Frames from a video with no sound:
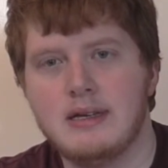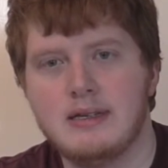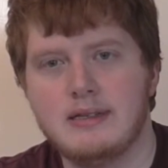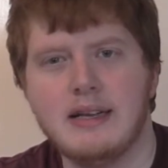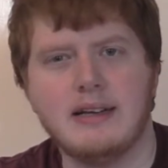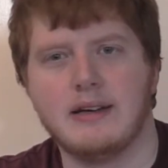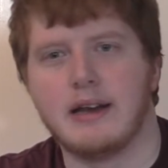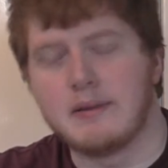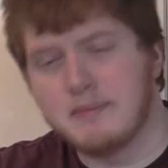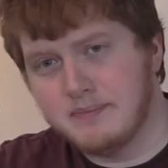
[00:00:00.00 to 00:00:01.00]

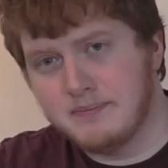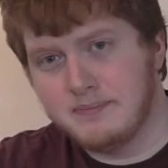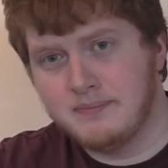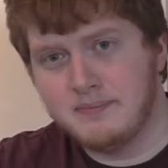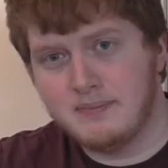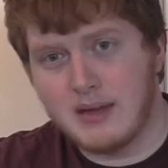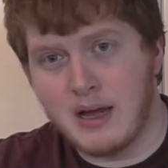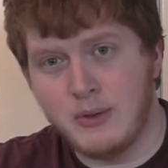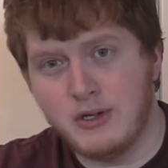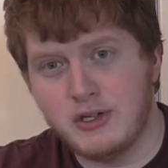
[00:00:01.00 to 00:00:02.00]
Secondly,
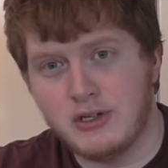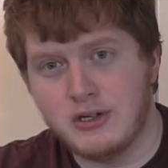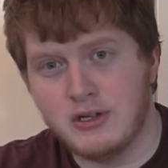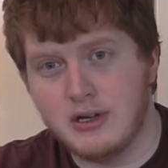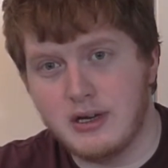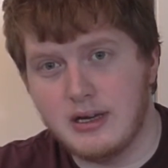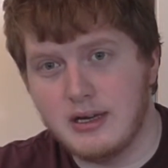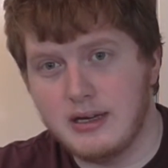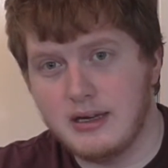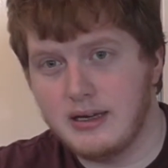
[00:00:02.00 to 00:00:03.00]
I wish to
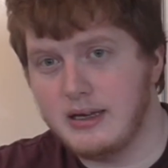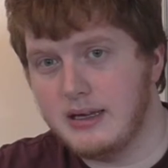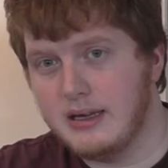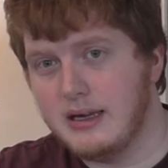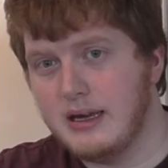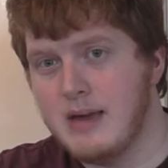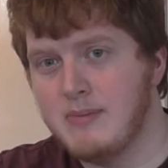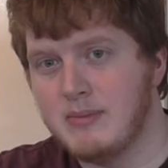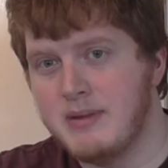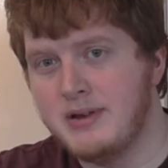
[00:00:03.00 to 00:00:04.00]

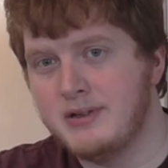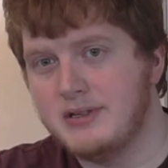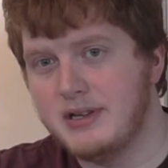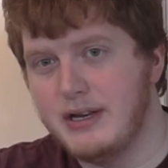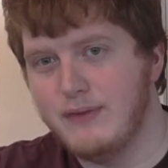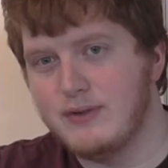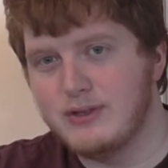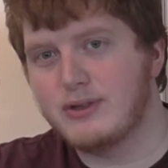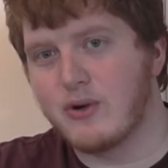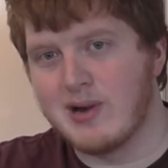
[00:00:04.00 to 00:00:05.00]
implement
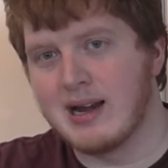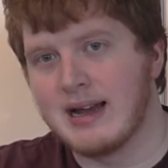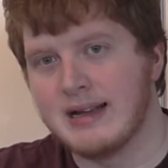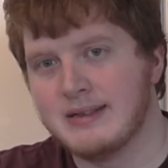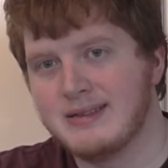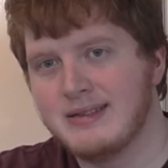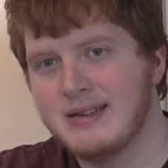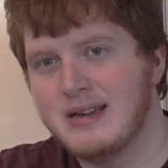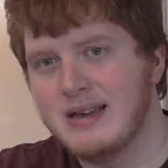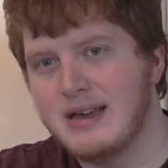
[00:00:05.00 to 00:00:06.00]
different
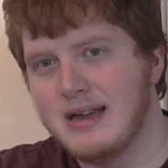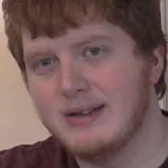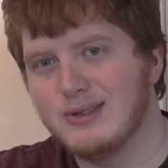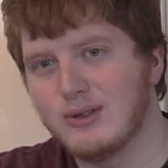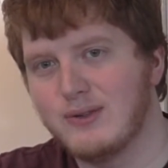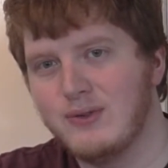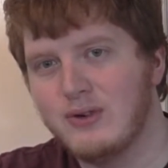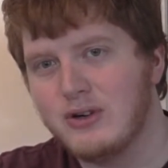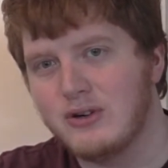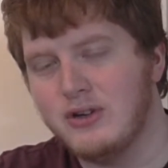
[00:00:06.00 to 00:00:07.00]
storylines in a sort
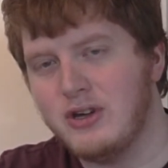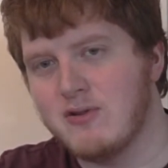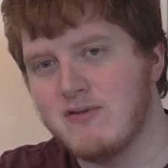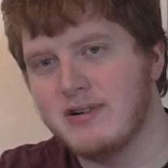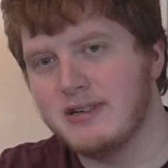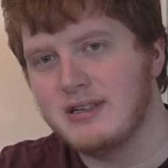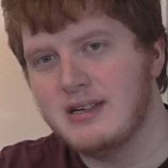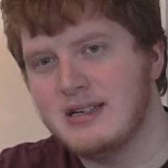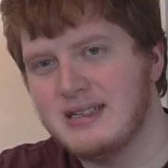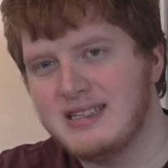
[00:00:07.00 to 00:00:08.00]
of concurrent,
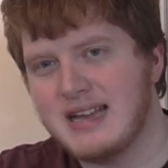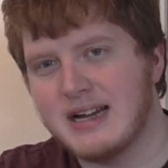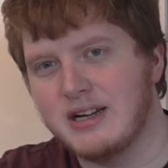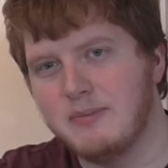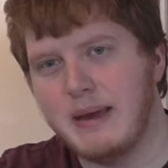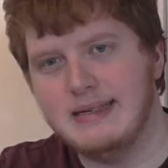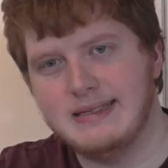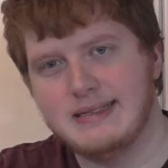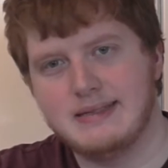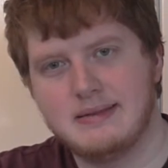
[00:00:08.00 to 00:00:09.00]
staggered
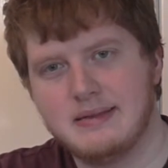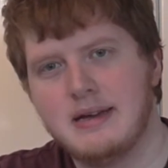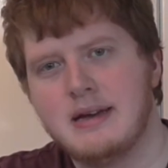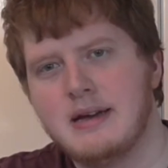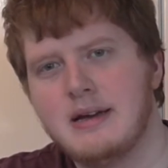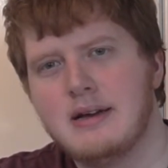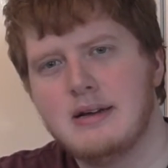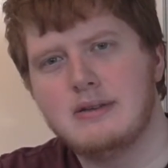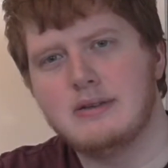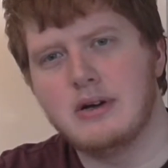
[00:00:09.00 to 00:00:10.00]
basis.
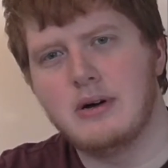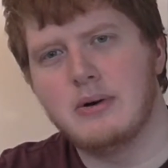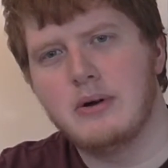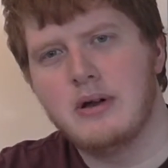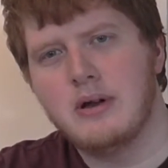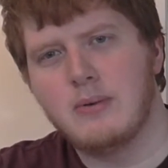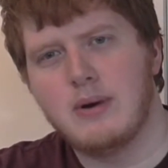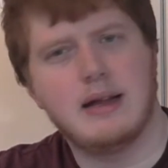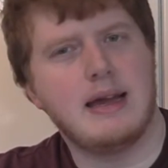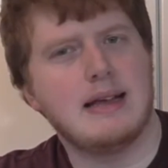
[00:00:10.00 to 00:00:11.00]
So,
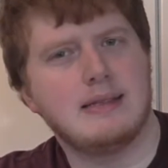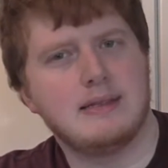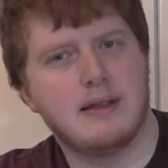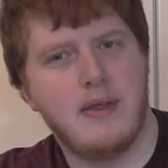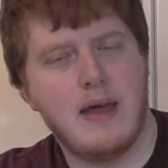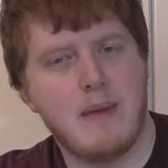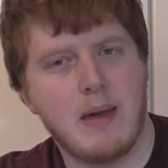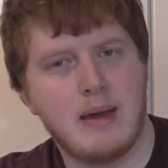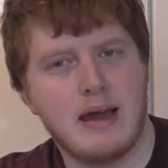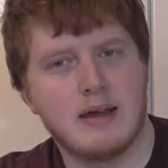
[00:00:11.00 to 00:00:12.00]
while yes, there
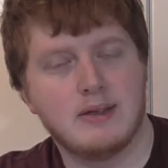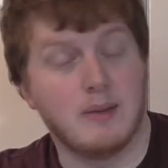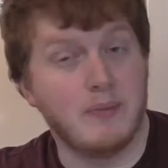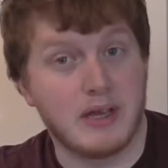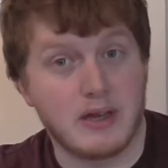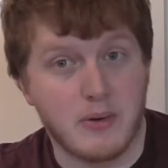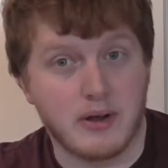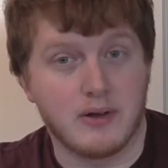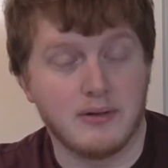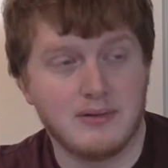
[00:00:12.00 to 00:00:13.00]
may be something
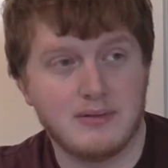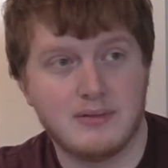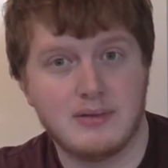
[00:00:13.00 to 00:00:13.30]
going on,